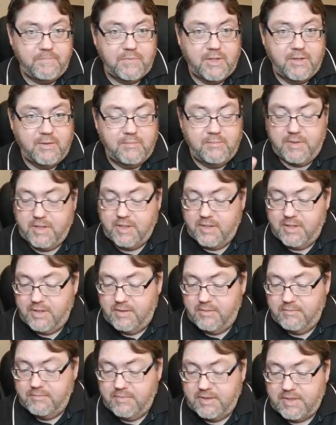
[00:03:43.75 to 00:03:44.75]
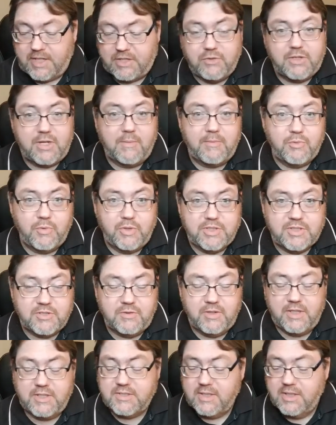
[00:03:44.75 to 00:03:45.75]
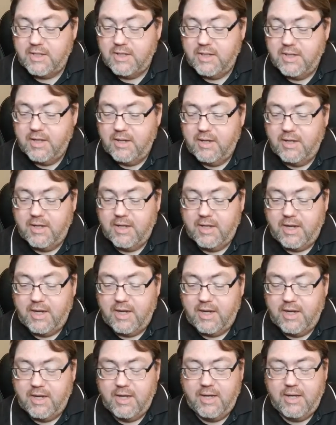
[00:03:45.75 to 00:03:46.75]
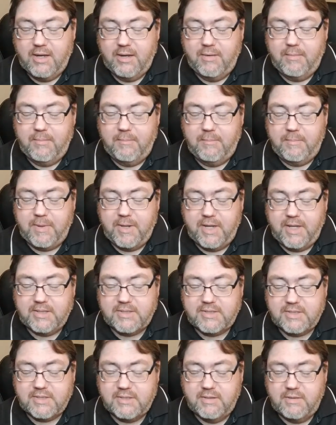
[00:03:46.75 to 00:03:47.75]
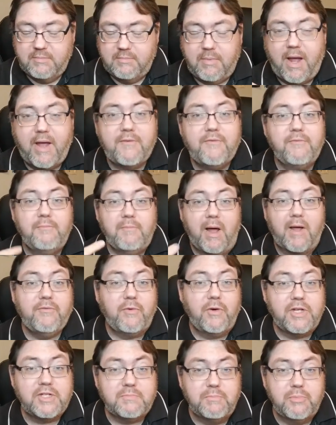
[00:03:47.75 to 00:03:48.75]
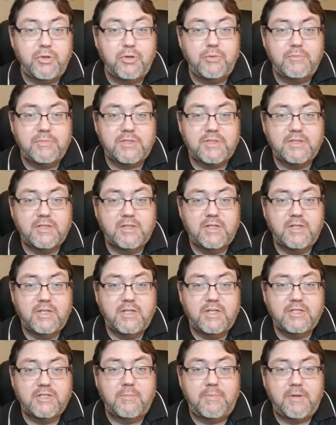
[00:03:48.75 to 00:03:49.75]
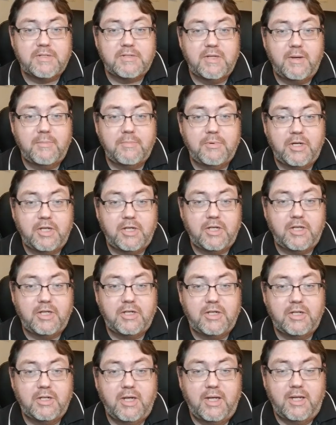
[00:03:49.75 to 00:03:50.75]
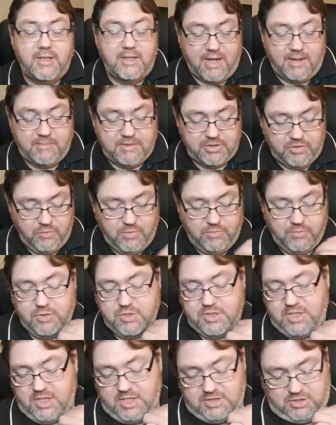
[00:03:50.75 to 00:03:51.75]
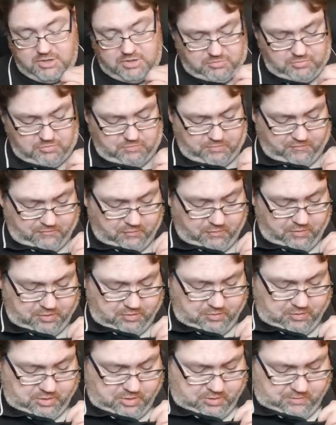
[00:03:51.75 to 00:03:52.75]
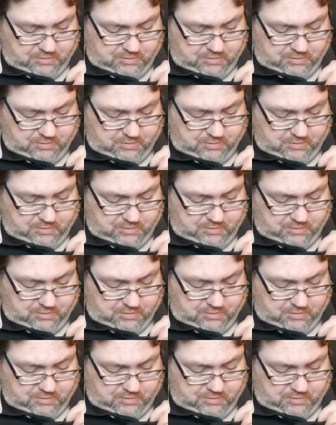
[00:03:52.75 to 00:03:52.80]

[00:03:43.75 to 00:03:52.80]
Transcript: But and they do come with windscreens. But my voice booms, so it picks me up pretty good. Now I'm gonna do one more test before we do the.